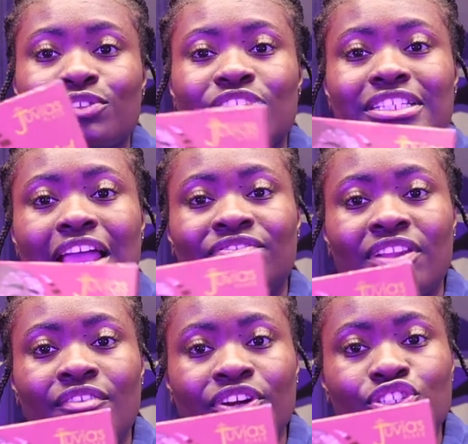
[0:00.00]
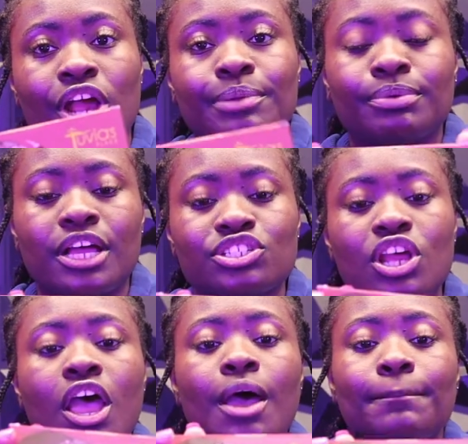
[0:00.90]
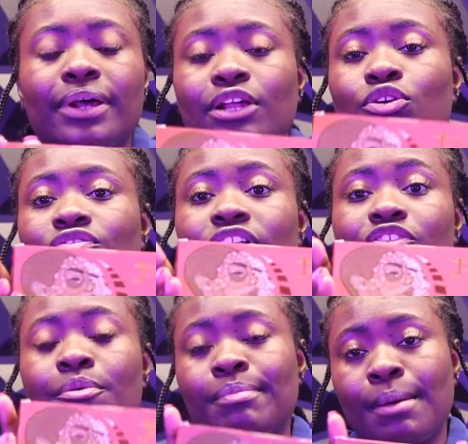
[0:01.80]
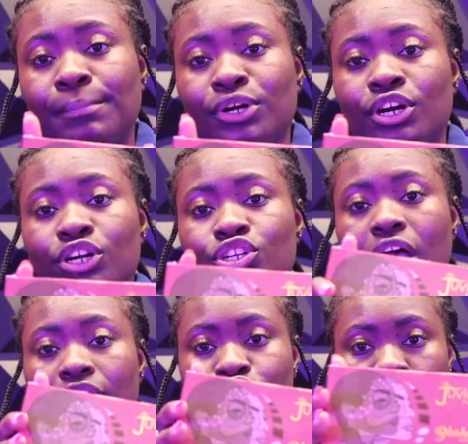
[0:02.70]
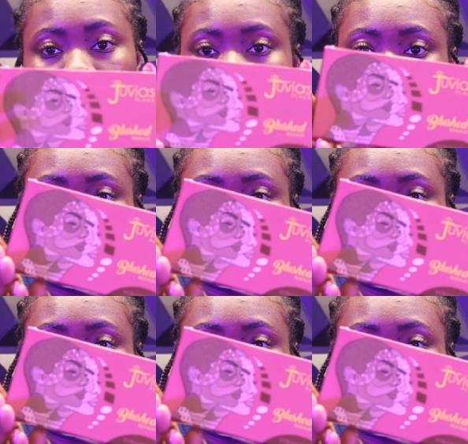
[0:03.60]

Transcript: I'm gonna say I've never tried blush, but I don't really remember trying